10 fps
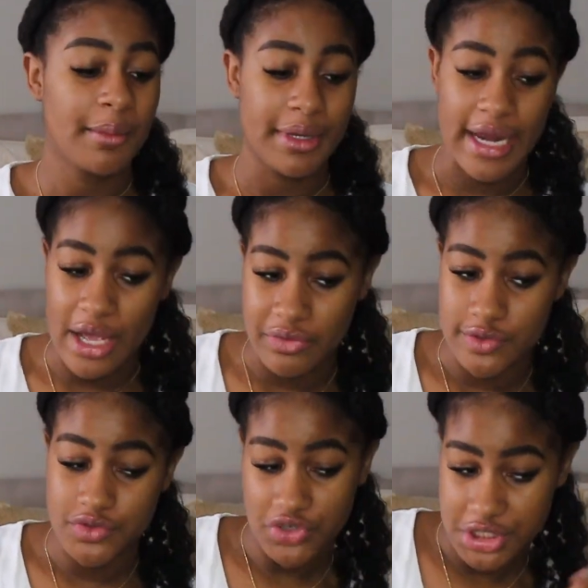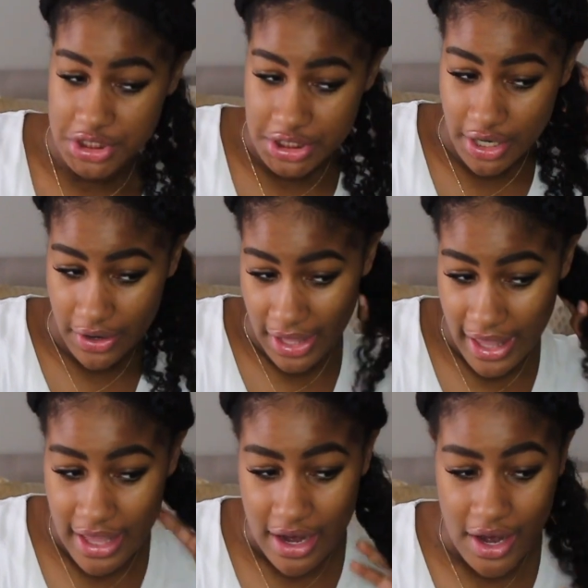But now we've stretched our
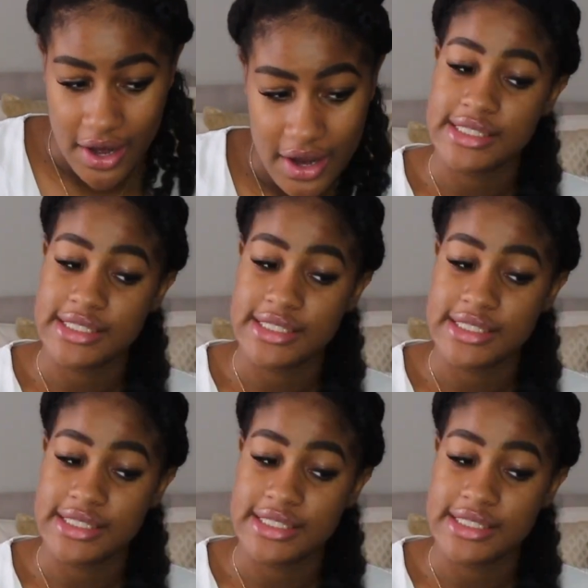hair.